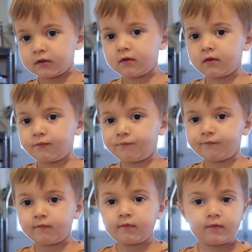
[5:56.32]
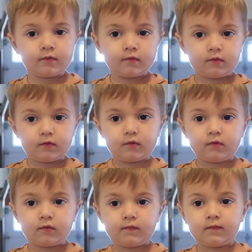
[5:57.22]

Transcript: (no one is talking)